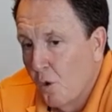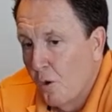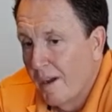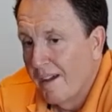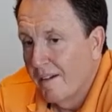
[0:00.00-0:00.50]

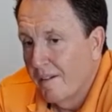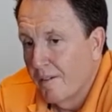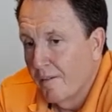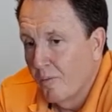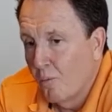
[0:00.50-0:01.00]
more
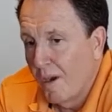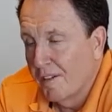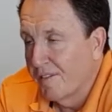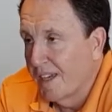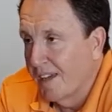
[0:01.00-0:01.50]

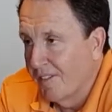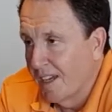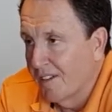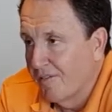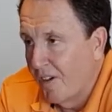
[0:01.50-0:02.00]
one of
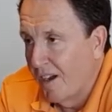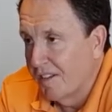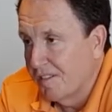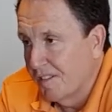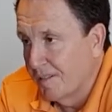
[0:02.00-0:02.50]
giving
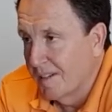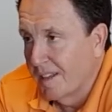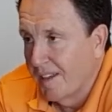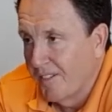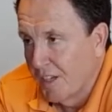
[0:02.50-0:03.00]
advice
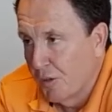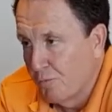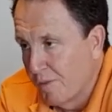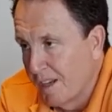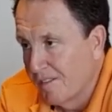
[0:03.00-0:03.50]
and giving you